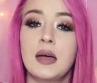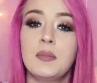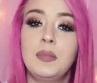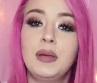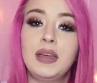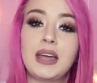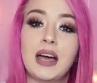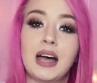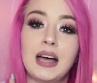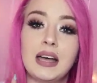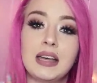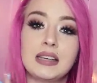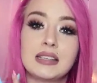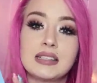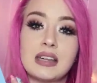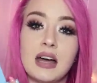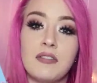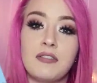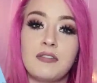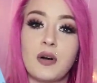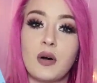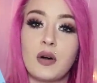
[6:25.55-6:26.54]
because
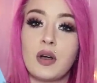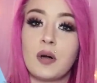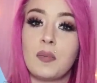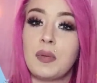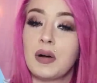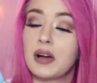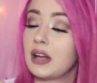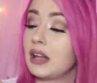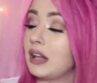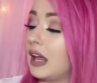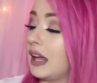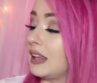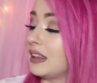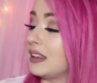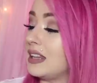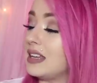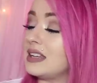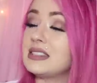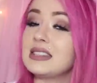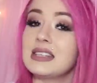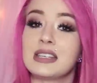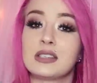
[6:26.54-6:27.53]
a photo book like
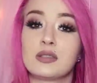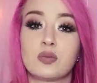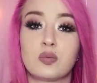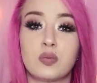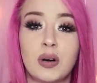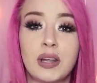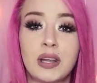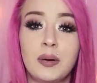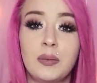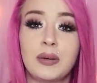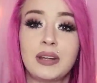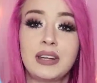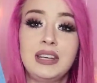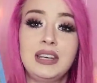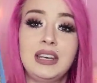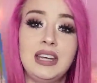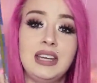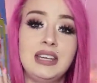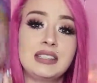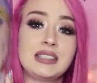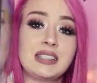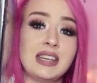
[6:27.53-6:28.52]
this is really, really
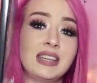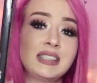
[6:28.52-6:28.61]
neat.